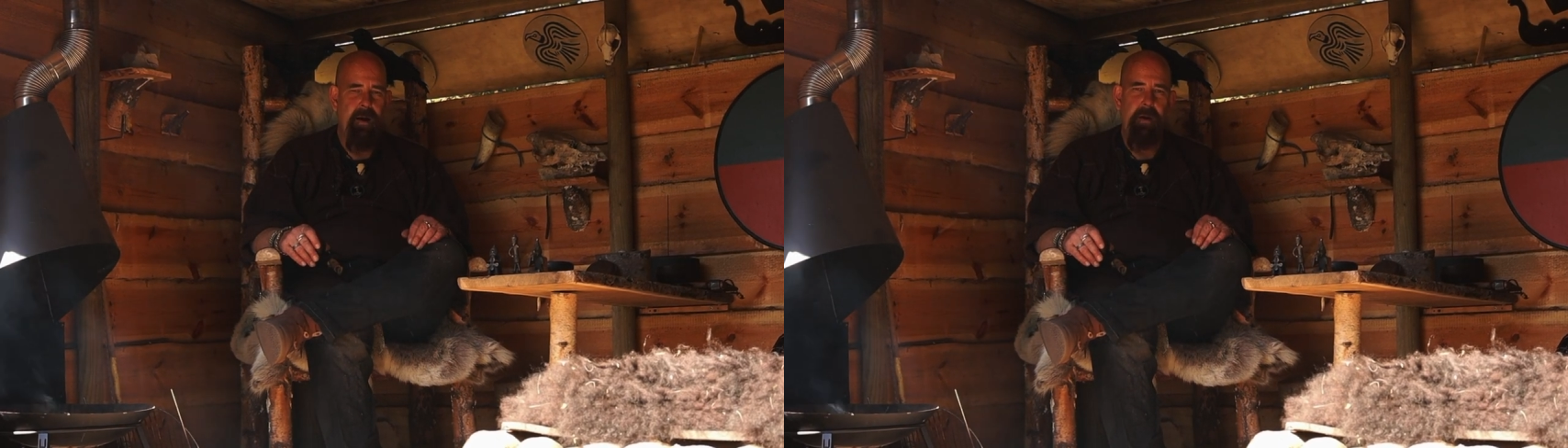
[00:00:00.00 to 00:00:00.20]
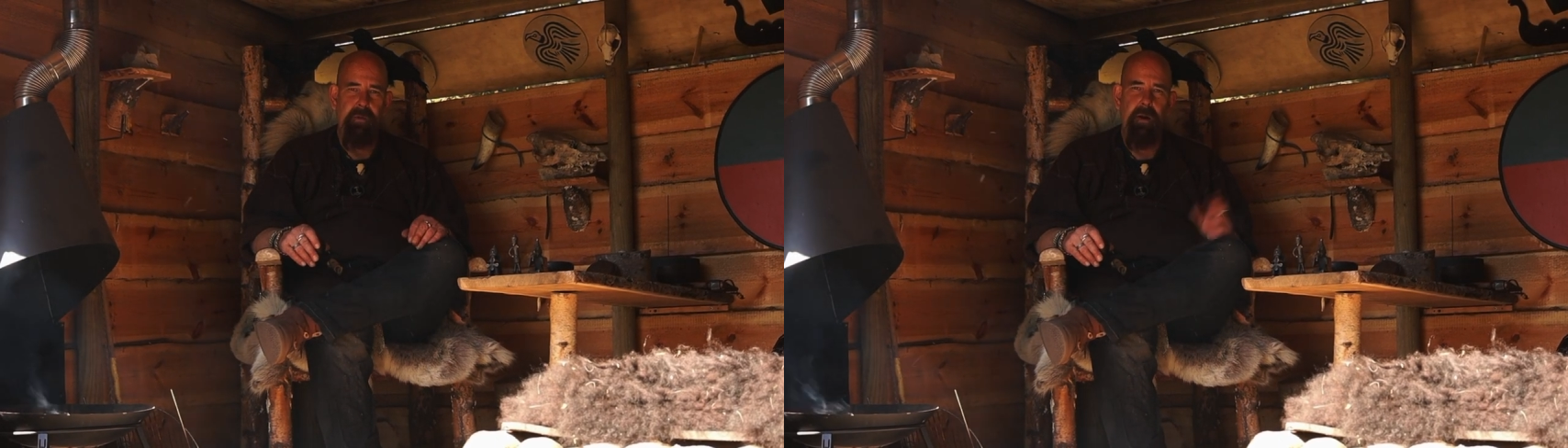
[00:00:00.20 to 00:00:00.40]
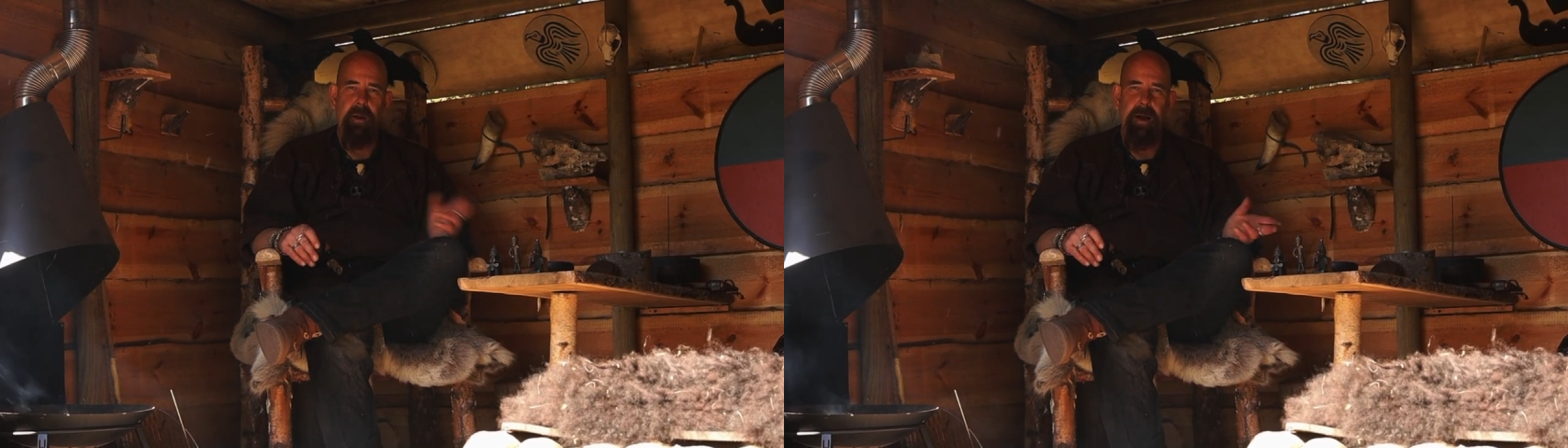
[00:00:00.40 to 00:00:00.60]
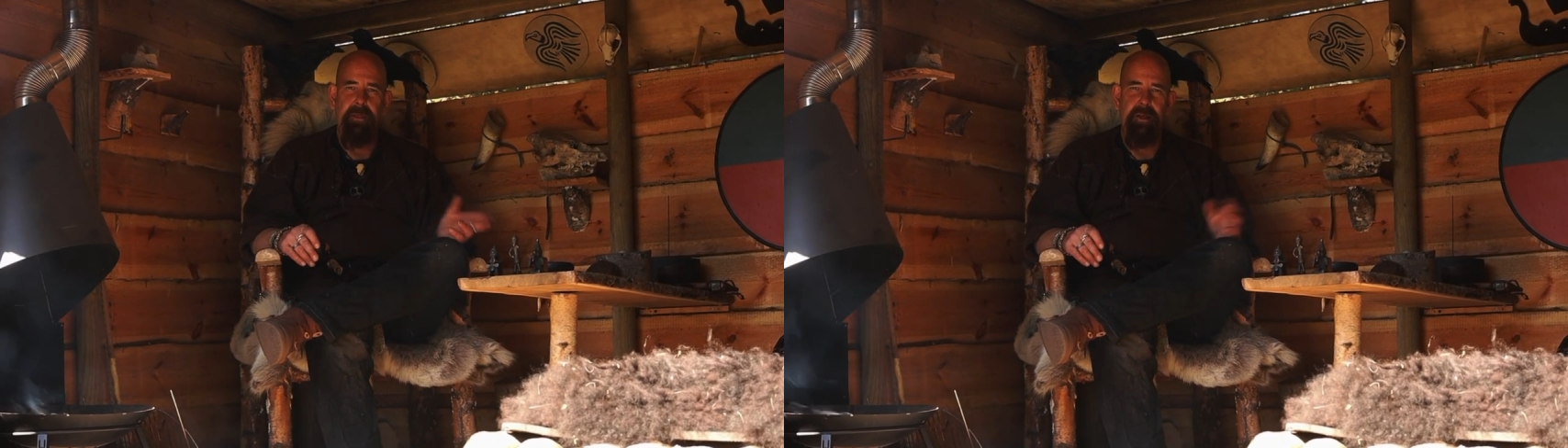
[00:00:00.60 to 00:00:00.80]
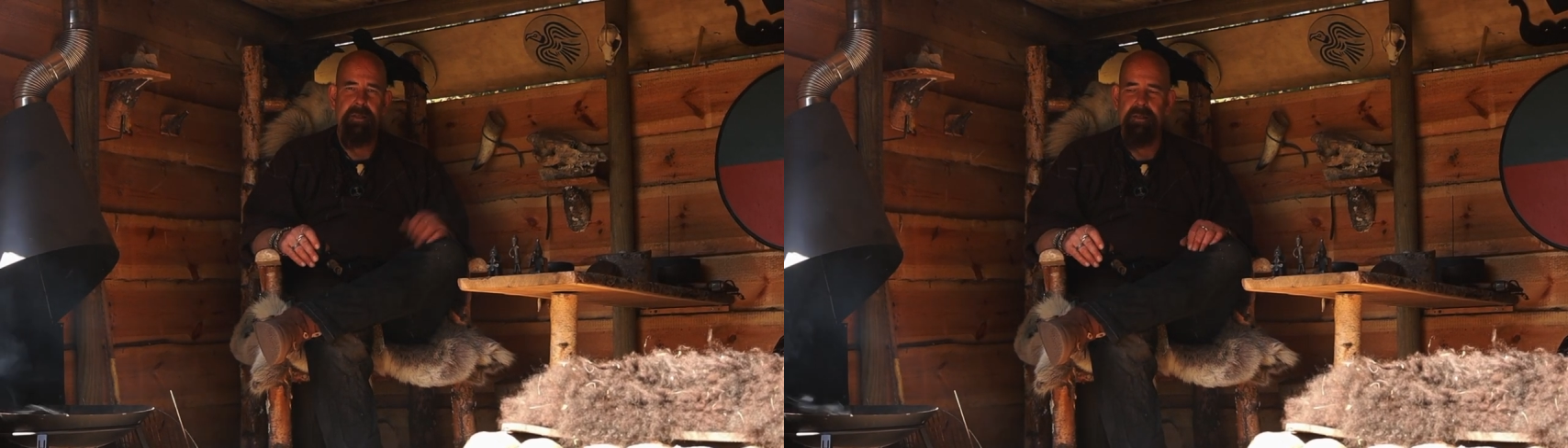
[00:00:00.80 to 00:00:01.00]
I really like
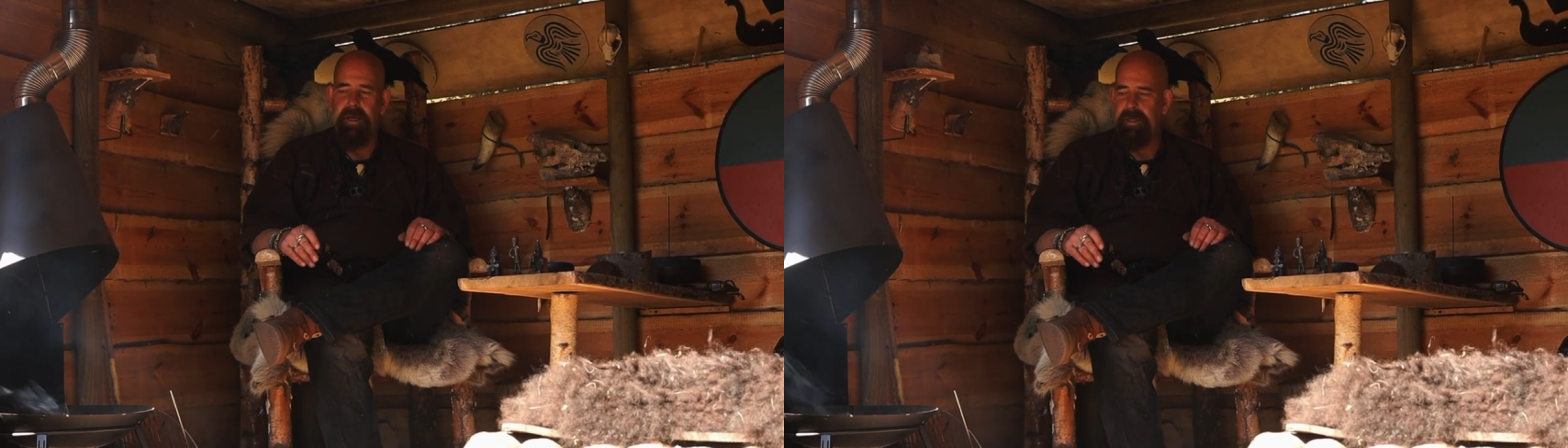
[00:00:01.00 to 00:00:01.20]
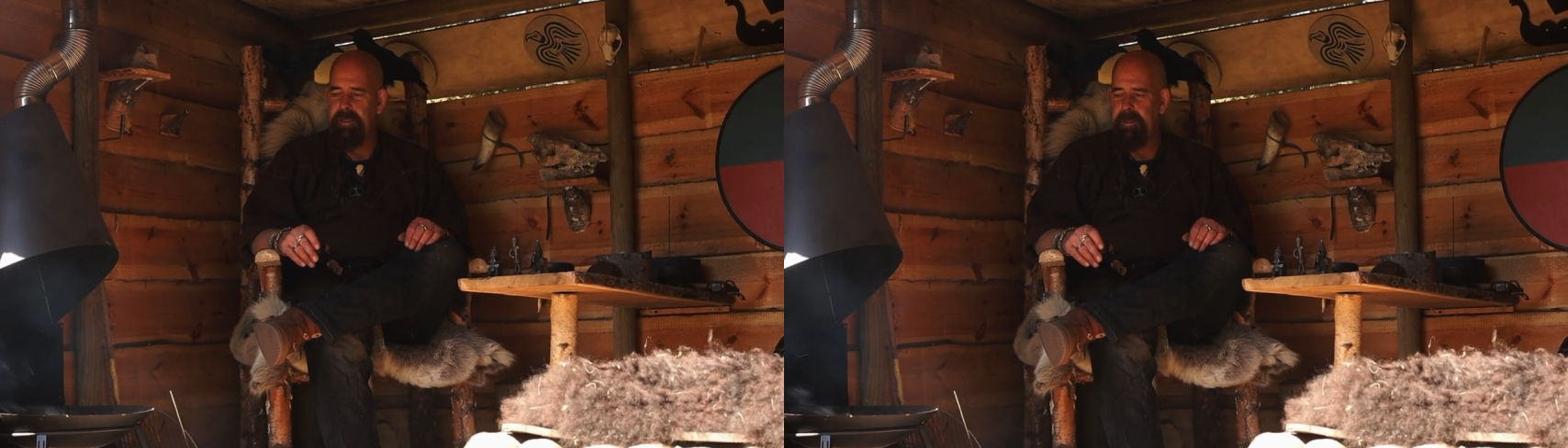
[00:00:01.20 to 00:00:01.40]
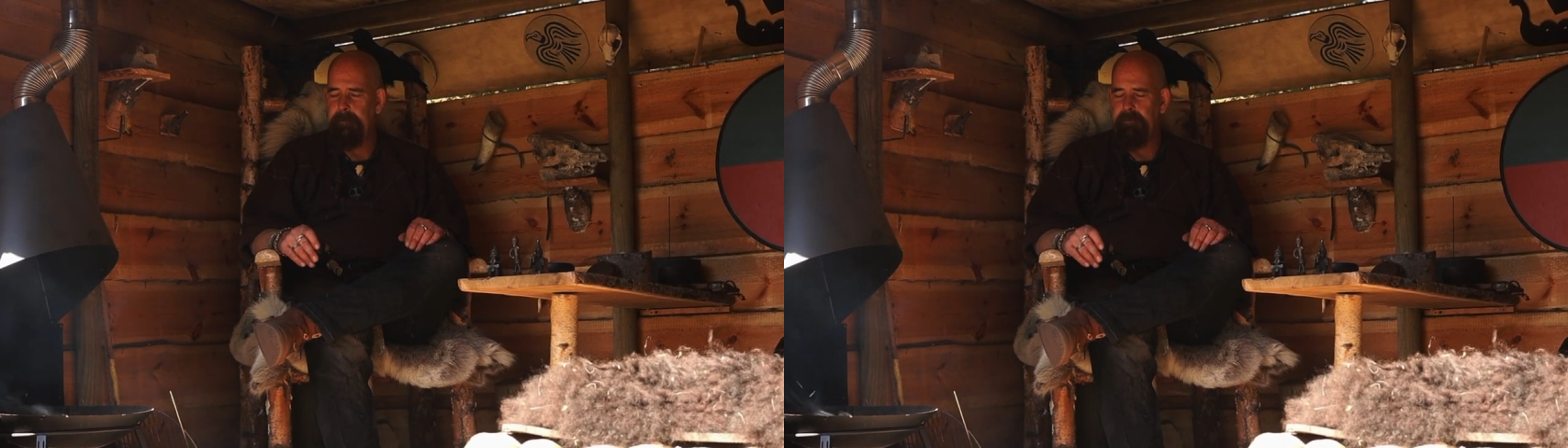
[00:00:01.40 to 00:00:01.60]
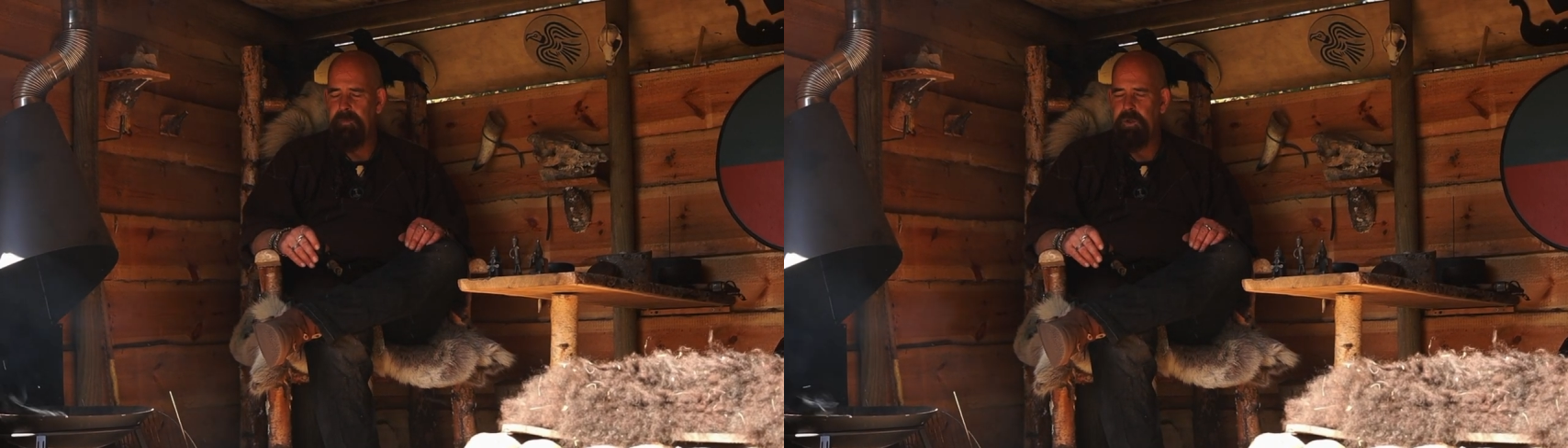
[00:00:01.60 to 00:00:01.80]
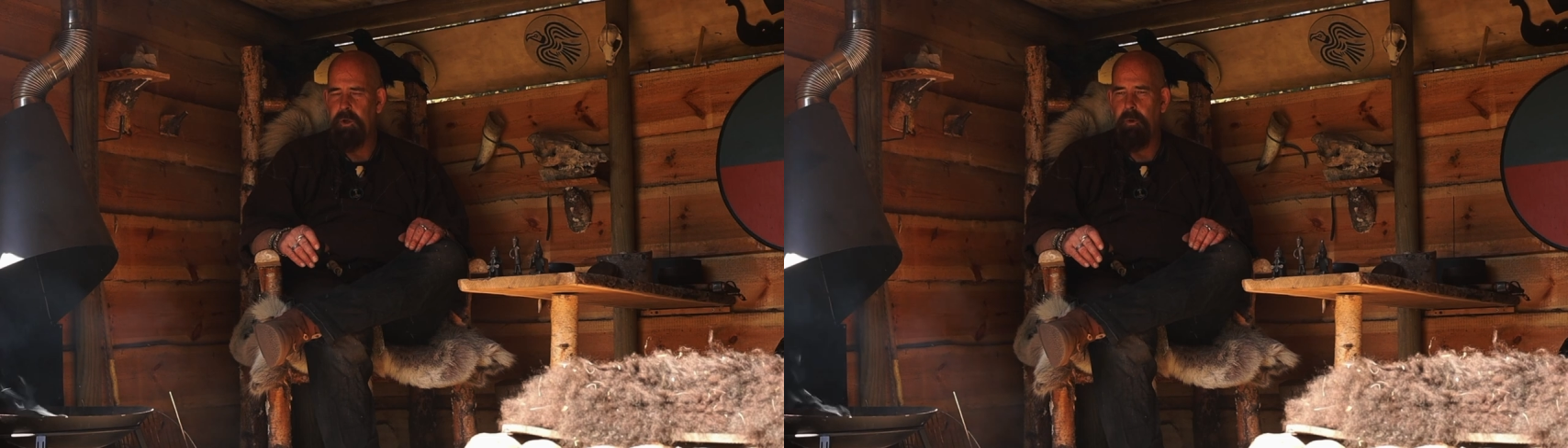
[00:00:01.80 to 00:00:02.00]
this taste.
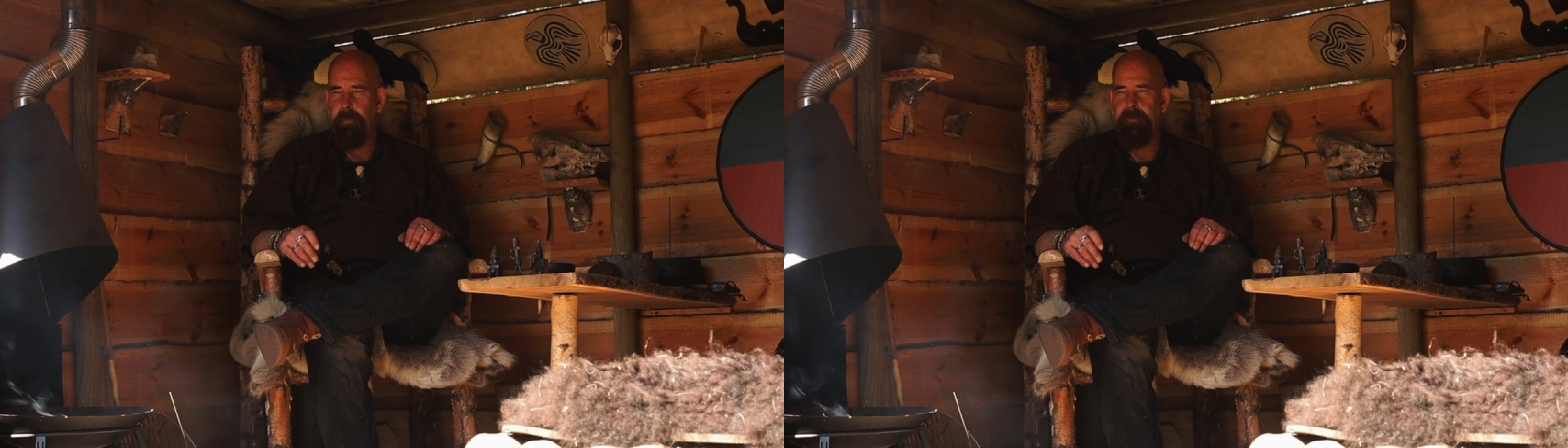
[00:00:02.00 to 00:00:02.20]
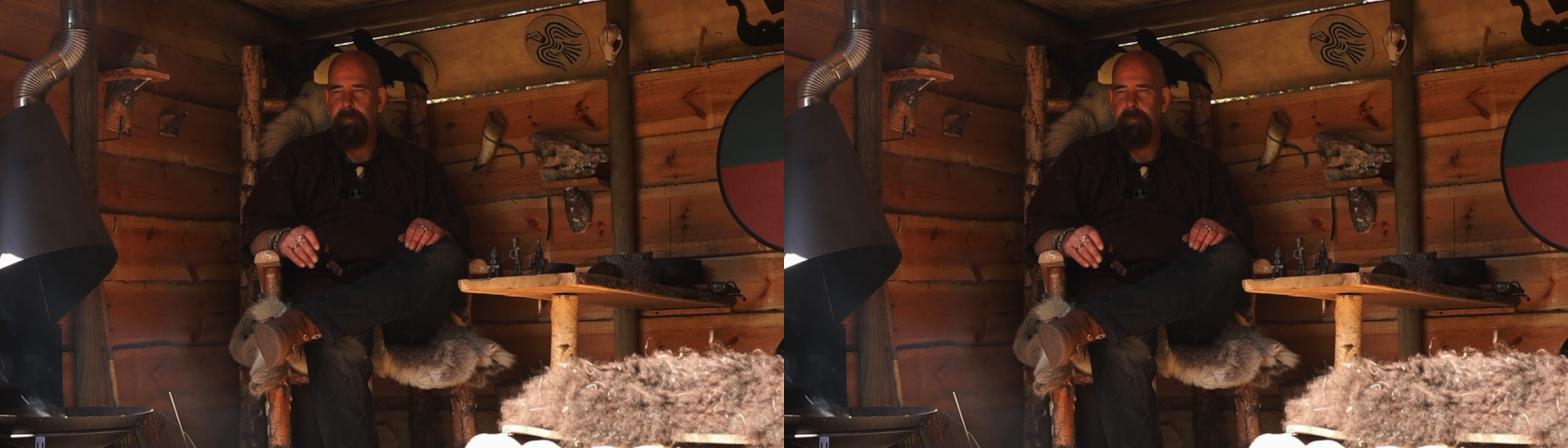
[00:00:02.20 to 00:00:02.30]
So